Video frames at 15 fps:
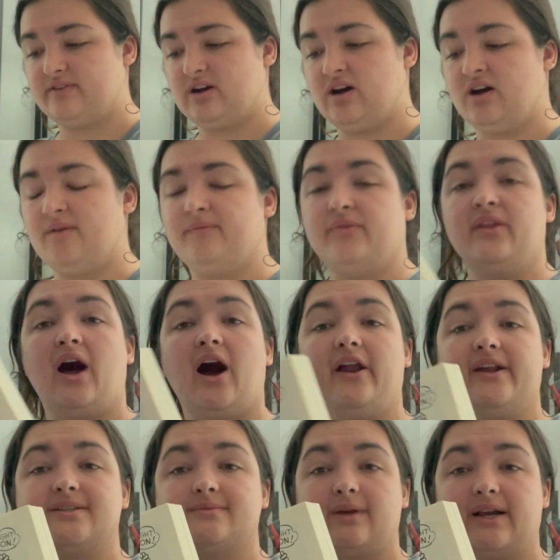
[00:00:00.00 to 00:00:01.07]
Not
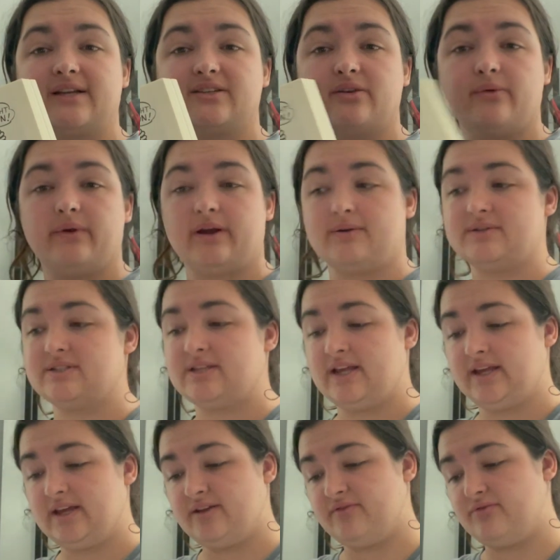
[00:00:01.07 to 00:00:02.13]
exactly what I was
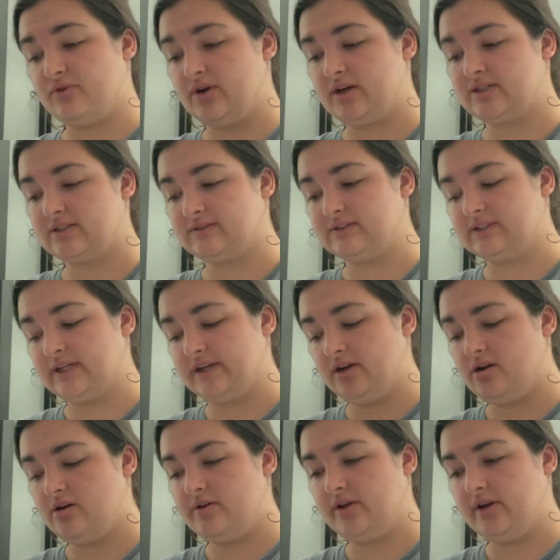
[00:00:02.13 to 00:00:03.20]
thinking for, because I was like,
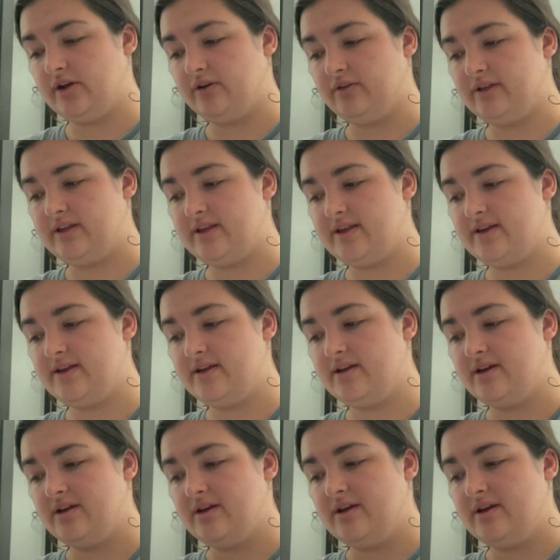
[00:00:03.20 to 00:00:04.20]
oh, like he